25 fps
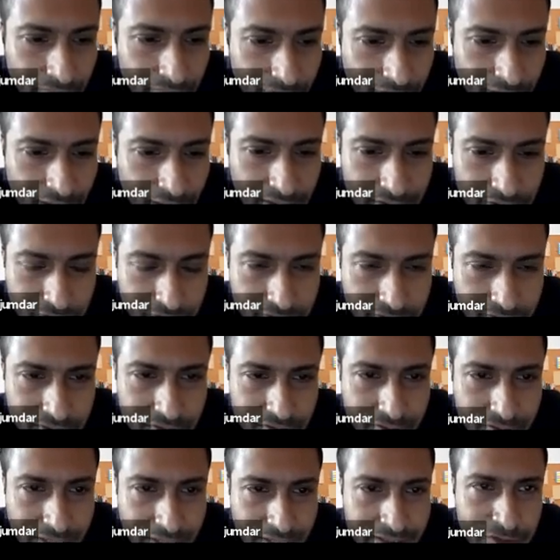yeah, so
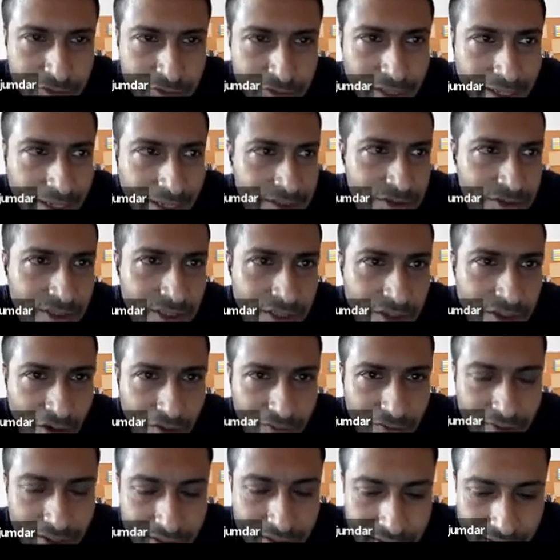next we'll actually
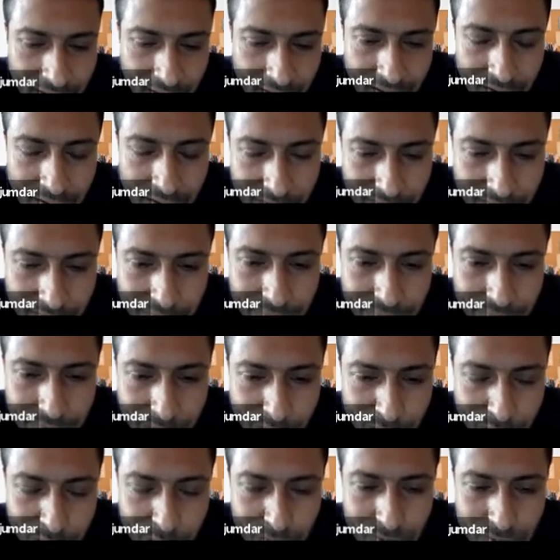cover a
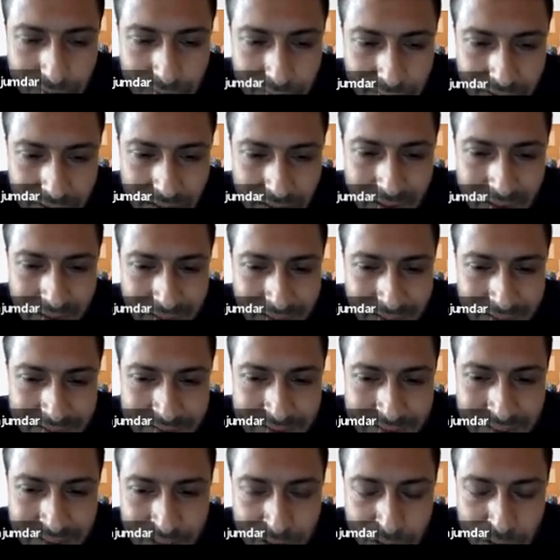few
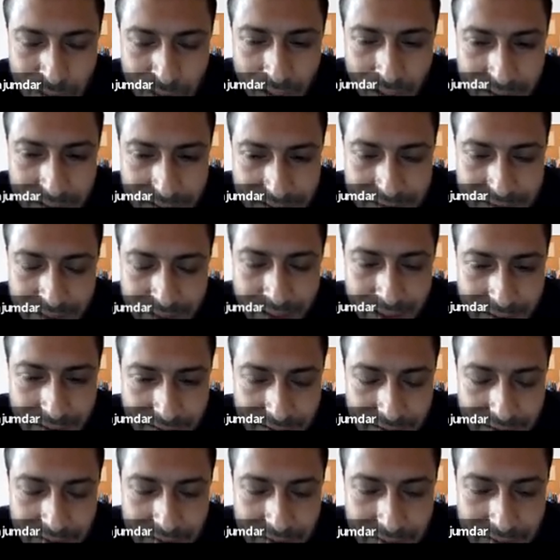easy to
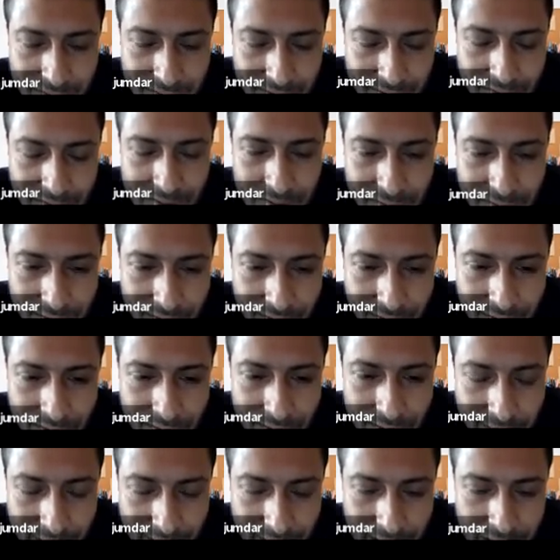understand
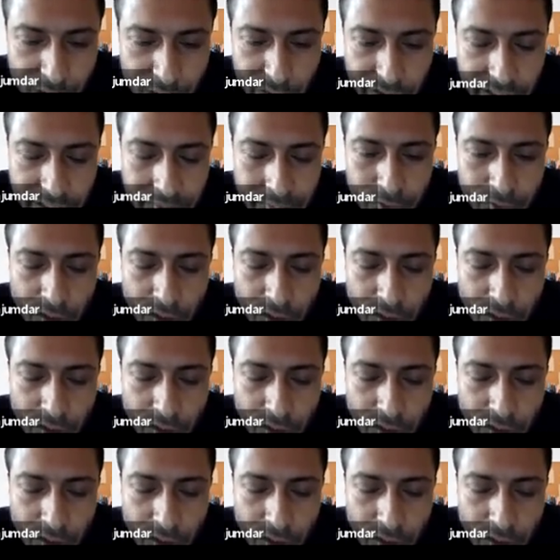intuitive